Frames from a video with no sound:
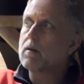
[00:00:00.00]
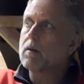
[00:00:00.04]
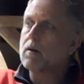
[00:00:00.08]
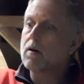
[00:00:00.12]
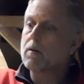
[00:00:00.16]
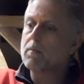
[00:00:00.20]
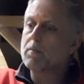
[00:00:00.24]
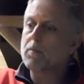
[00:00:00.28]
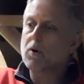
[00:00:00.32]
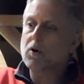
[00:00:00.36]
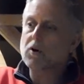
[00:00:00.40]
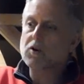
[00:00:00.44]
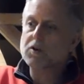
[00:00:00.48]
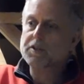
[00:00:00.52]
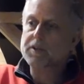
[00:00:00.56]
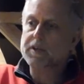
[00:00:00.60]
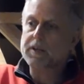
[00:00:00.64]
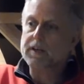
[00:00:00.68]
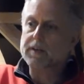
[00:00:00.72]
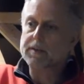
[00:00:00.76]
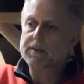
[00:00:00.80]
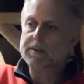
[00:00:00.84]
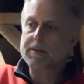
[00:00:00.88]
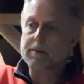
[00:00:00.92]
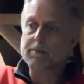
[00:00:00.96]

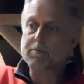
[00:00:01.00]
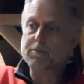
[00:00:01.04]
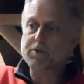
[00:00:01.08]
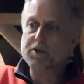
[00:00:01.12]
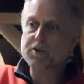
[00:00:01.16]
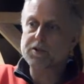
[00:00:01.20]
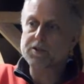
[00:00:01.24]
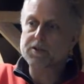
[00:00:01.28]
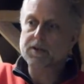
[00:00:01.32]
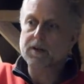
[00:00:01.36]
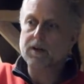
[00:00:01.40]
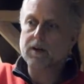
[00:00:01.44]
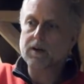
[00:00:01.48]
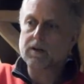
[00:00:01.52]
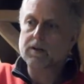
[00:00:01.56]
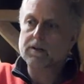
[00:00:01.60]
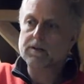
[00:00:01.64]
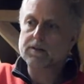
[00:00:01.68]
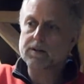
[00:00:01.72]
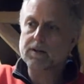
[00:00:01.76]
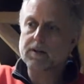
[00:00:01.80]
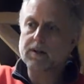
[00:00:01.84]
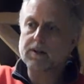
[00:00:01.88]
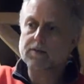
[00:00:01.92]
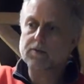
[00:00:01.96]
Epoxying temperatures,
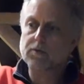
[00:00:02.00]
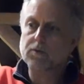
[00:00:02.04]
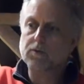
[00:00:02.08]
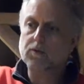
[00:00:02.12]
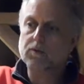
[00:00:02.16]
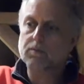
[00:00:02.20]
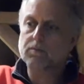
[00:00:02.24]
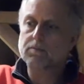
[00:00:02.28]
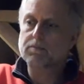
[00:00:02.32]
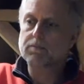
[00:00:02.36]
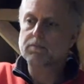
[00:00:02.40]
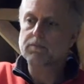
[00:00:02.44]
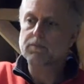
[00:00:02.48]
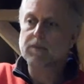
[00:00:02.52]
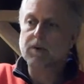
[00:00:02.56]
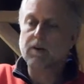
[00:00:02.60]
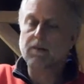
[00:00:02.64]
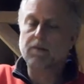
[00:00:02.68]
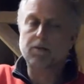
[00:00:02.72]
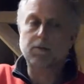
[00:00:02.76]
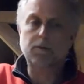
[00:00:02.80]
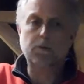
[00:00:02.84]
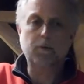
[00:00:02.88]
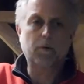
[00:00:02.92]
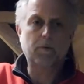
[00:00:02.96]
so that's all
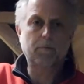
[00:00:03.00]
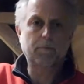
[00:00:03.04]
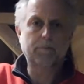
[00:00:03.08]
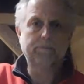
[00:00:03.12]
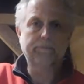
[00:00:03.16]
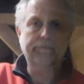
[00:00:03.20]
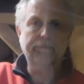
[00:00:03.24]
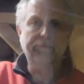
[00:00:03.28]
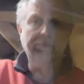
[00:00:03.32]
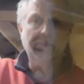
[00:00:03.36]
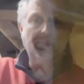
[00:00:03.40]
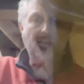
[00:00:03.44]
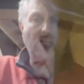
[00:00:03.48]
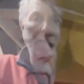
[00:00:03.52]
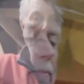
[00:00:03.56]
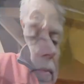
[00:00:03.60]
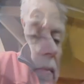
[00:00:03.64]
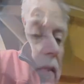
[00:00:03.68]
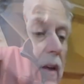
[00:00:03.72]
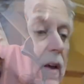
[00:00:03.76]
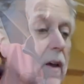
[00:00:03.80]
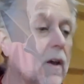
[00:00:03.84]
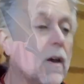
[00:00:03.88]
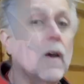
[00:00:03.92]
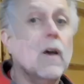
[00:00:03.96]
comfortable.
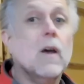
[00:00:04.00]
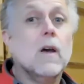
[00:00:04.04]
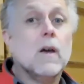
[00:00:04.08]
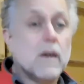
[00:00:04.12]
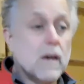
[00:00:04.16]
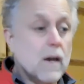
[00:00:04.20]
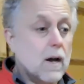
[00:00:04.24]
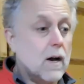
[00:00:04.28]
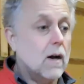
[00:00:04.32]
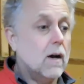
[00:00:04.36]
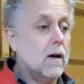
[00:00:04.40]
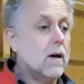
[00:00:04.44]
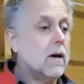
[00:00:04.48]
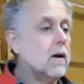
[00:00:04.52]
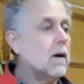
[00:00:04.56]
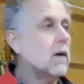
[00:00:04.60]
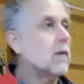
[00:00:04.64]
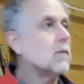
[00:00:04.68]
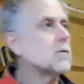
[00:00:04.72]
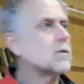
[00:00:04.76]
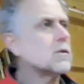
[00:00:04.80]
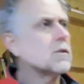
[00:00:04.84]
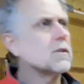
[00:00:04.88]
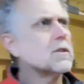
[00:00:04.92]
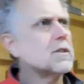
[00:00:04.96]
Yeah, I
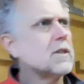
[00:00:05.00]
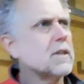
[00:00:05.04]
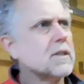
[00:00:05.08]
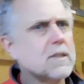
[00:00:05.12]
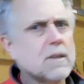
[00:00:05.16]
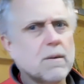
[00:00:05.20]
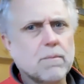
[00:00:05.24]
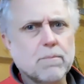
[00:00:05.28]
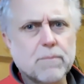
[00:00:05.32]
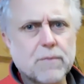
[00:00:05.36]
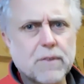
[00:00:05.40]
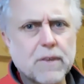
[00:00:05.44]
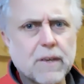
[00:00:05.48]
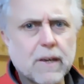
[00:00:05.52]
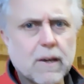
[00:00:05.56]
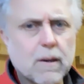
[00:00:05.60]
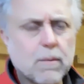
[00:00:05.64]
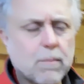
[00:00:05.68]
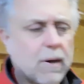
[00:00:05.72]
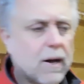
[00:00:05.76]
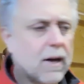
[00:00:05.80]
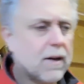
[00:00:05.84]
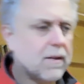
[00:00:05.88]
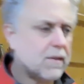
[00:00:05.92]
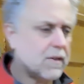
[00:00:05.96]
was going to say something
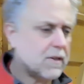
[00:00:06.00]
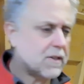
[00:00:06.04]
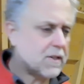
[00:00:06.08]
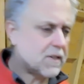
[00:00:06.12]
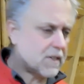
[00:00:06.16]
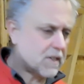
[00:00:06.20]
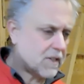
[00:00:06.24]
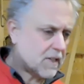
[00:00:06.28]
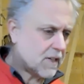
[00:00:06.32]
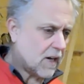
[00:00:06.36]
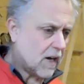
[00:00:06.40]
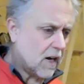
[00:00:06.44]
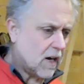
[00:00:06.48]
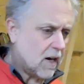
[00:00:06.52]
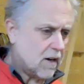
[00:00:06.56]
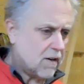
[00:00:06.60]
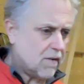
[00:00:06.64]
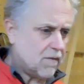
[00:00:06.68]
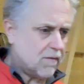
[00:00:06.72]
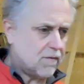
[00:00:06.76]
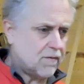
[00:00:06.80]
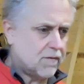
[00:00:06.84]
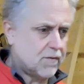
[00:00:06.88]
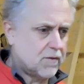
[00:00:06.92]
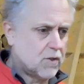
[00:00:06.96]
about the
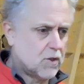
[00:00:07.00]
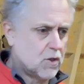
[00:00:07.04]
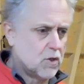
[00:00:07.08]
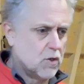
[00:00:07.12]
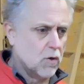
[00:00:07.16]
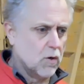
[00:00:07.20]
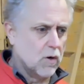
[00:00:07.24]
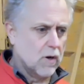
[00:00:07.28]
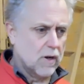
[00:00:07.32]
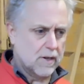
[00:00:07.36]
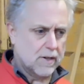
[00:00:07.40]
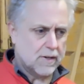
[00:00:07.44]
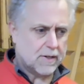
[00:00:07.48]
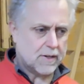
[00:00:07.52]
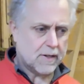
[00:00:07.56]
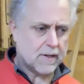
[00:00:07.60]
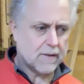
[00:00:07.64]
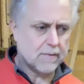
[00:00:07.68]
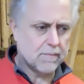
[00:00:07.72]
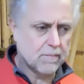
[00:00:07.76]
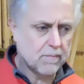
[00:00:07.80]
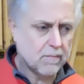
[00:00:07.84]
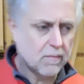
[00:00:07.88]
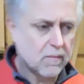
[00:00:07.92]
scarf jointing.